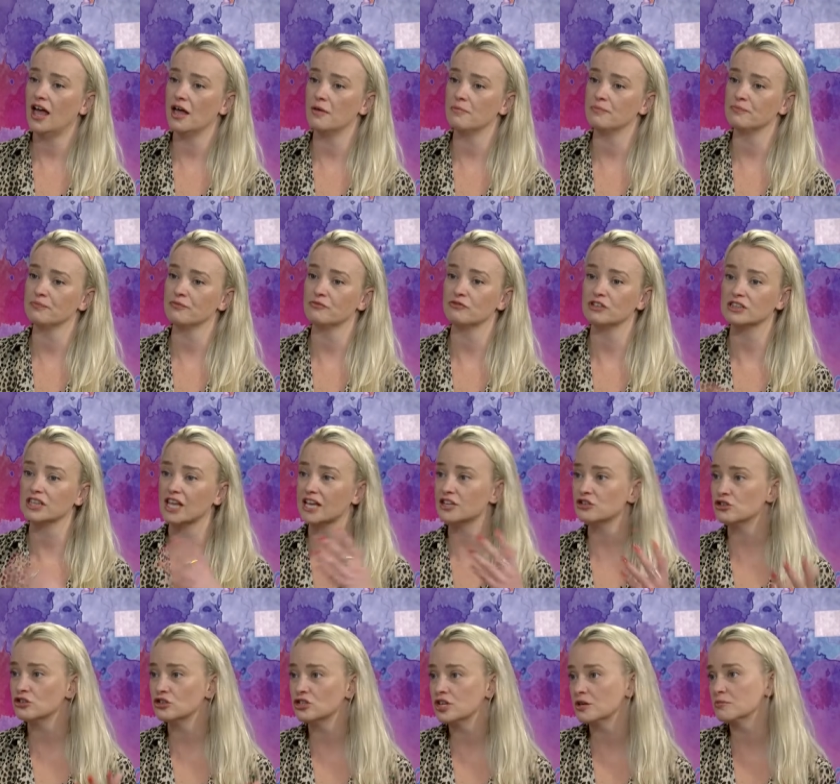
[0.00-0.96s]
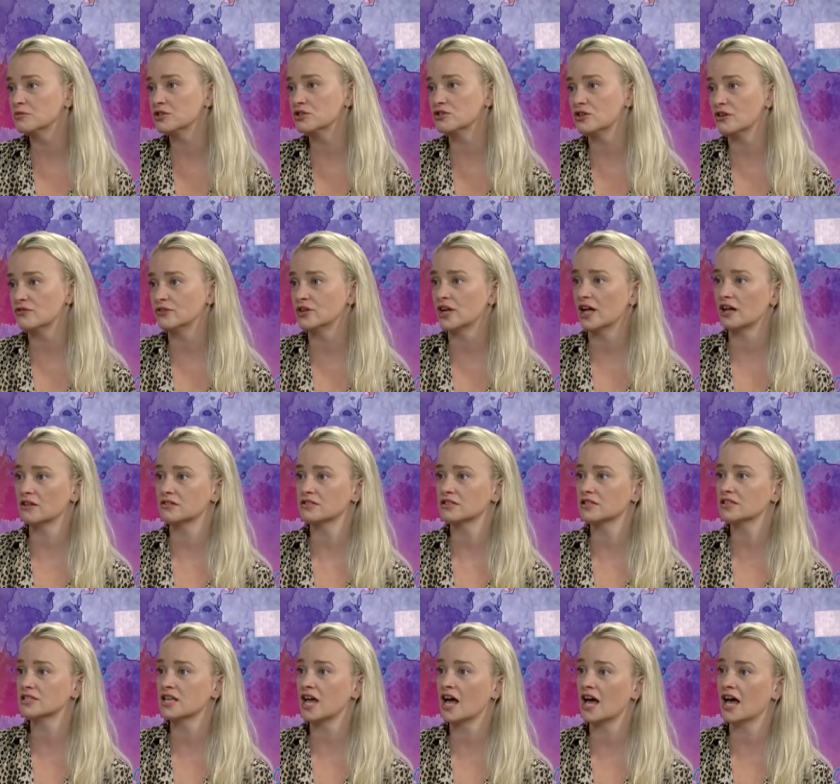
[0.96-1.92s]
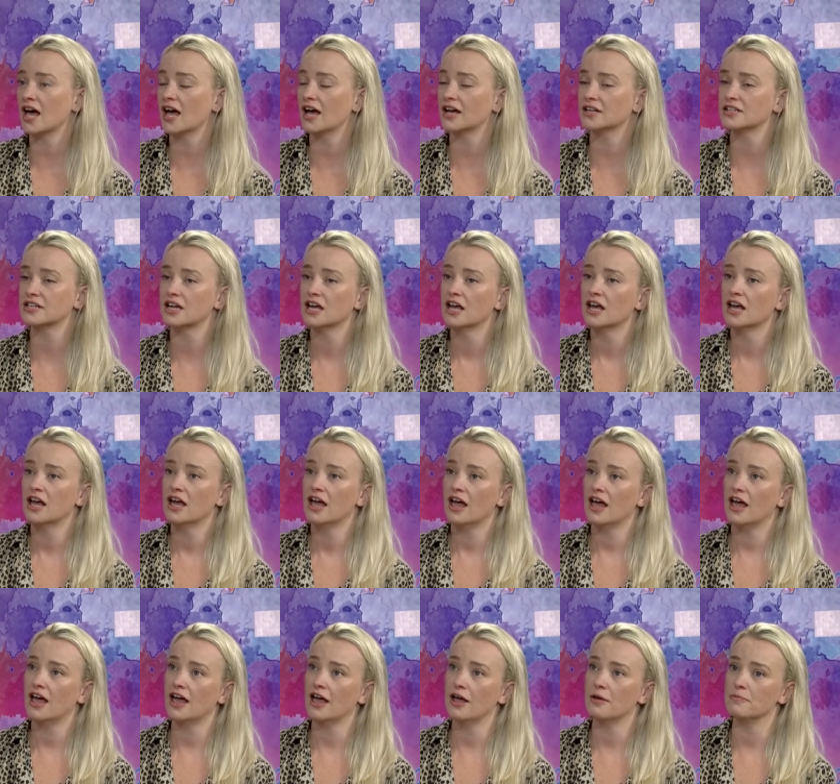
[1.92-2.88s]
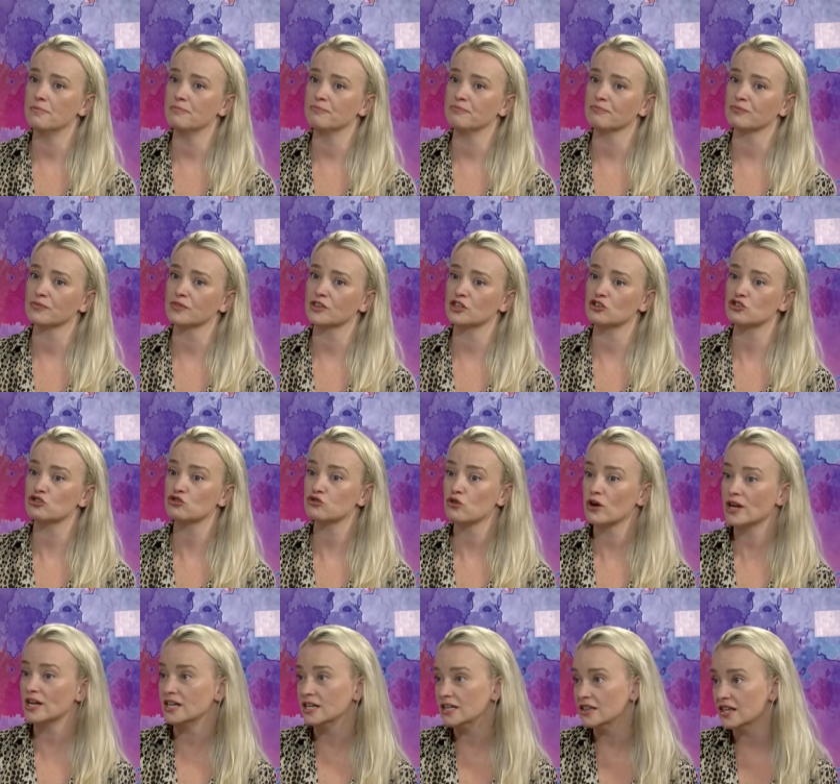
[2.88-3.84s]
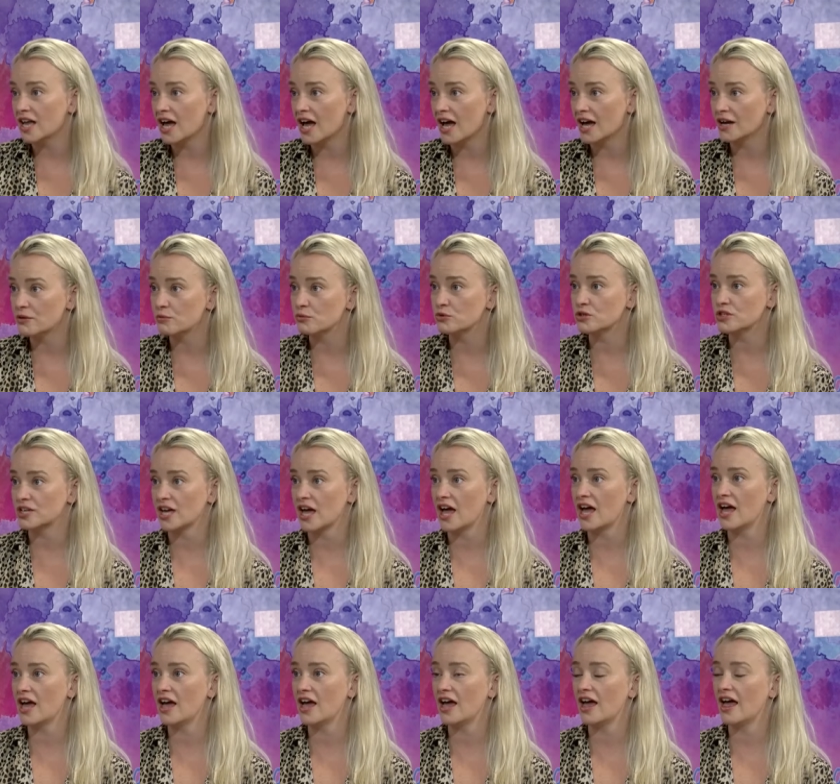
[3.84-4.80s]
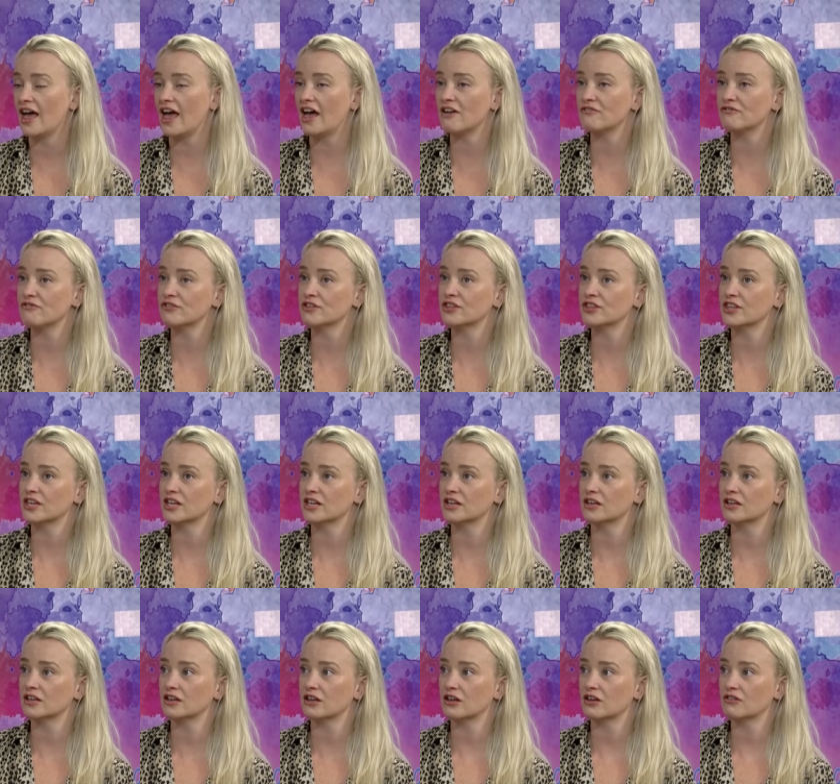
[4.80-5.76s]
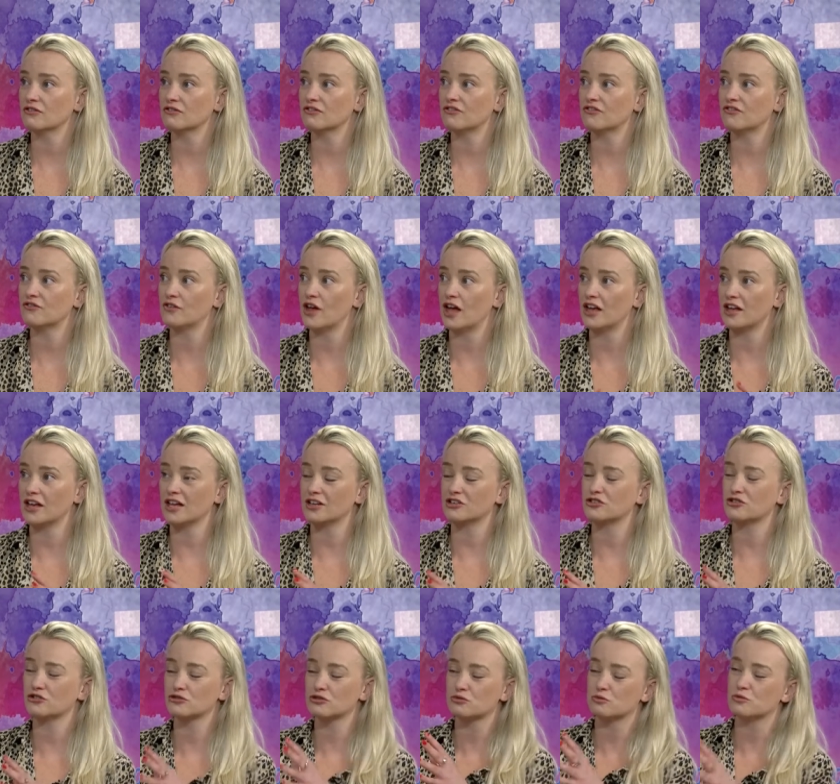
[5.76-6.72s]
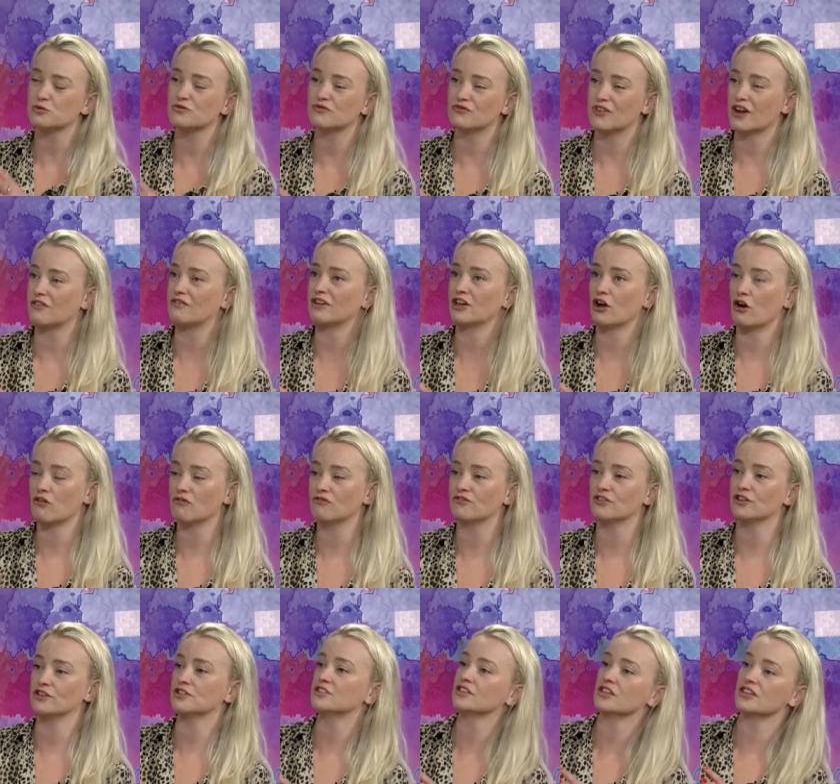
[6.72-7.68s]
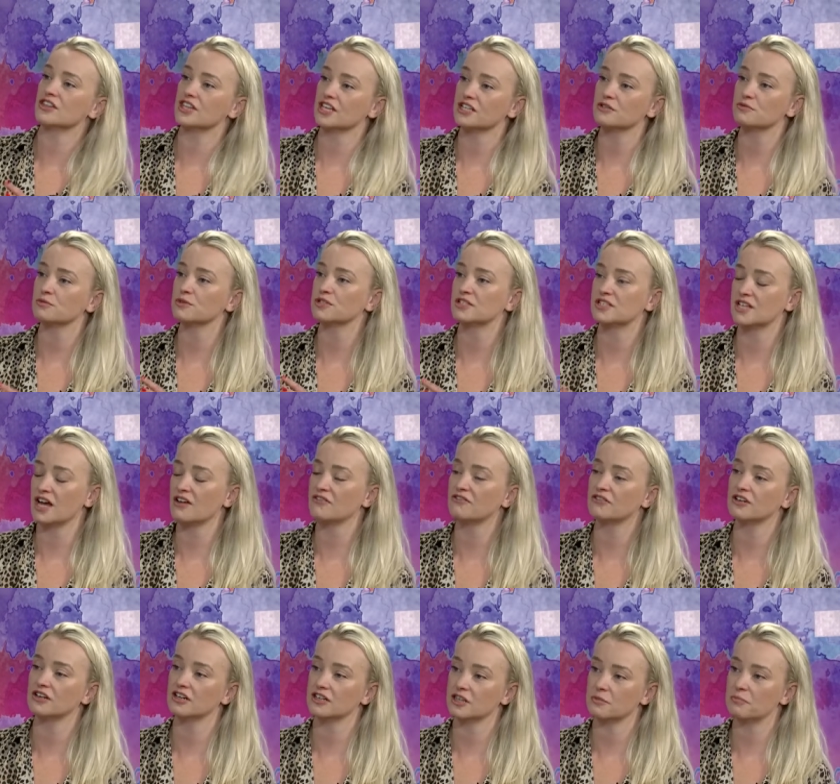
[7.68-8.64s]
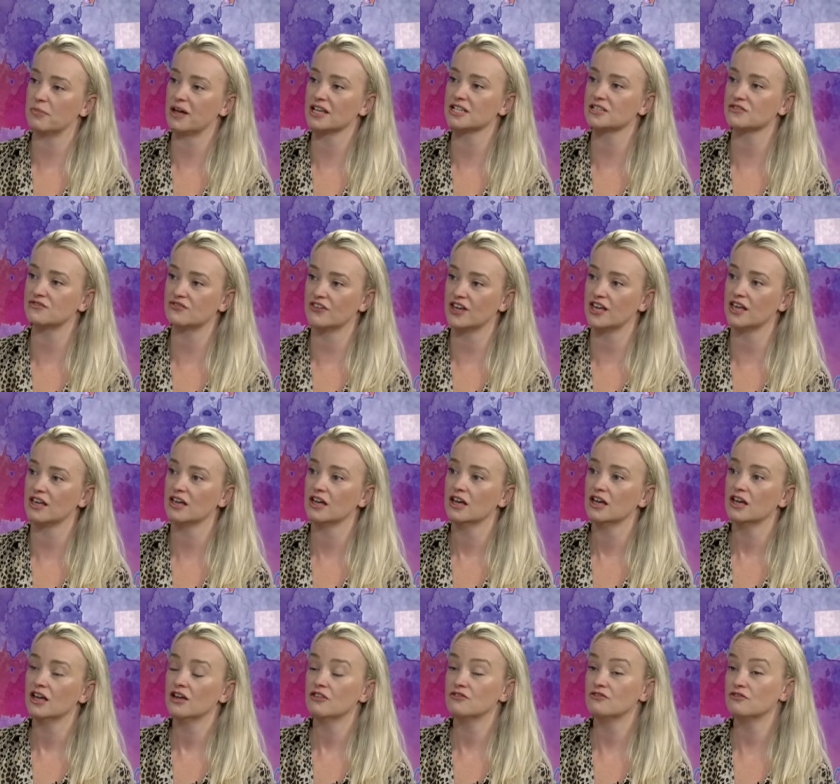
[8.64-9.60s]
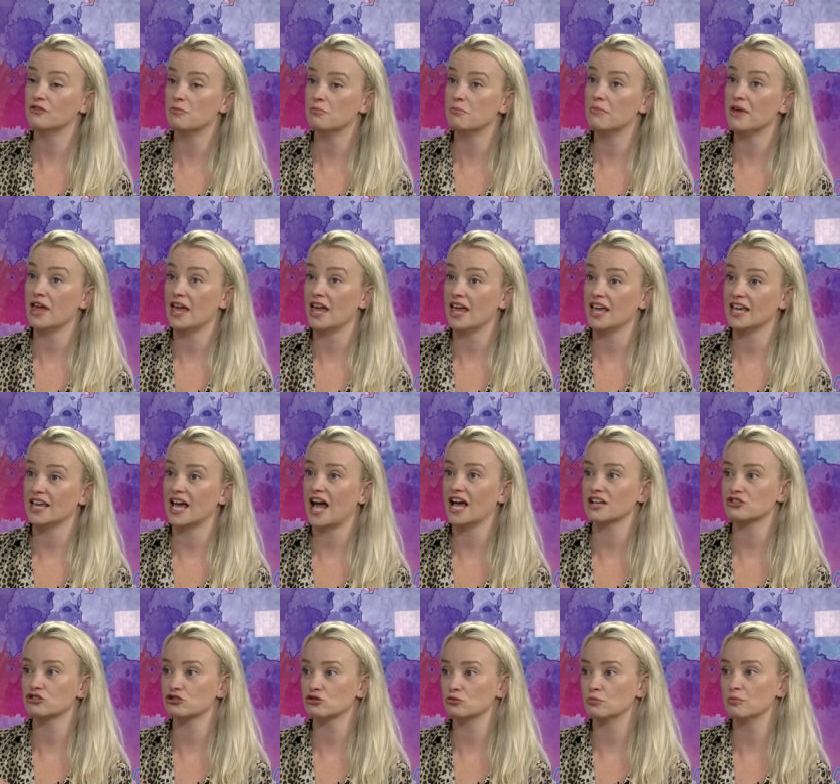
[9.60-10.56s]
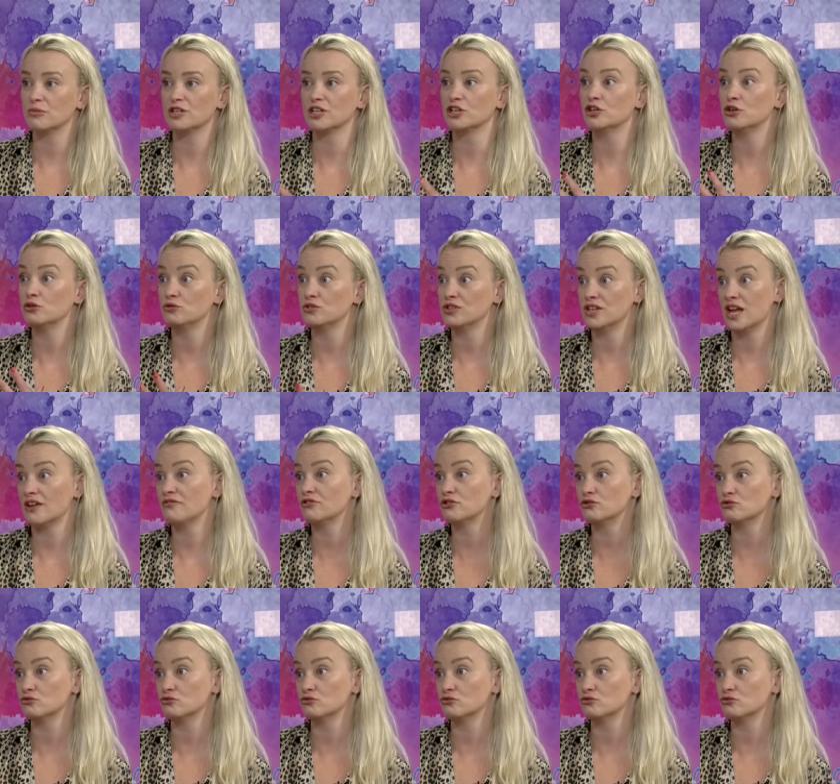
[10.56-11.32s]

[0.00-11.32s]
relationships that travel counsellors had, the training that I would get, everything, it just was very obvious that this was definitely the best fit for me as somebody who'd never done